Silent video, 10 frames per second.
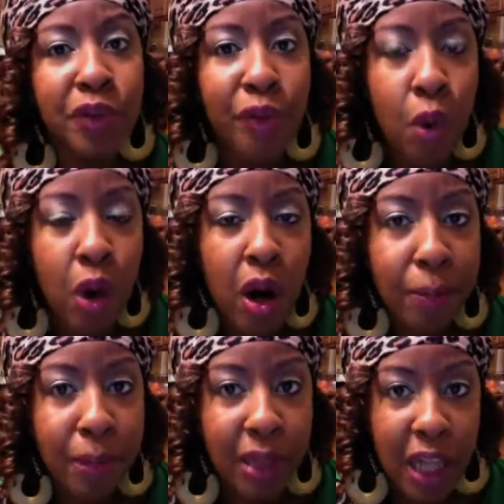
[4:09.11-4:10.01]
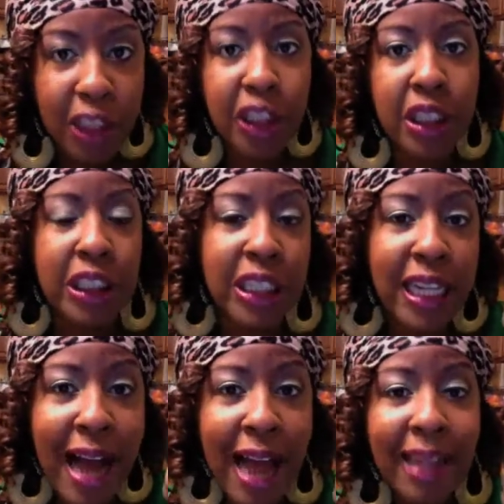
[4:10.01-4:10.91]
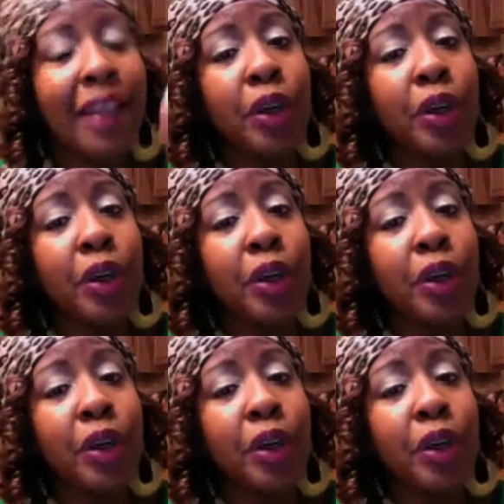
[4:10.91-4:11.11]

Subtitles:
for blush, a cheek highlight.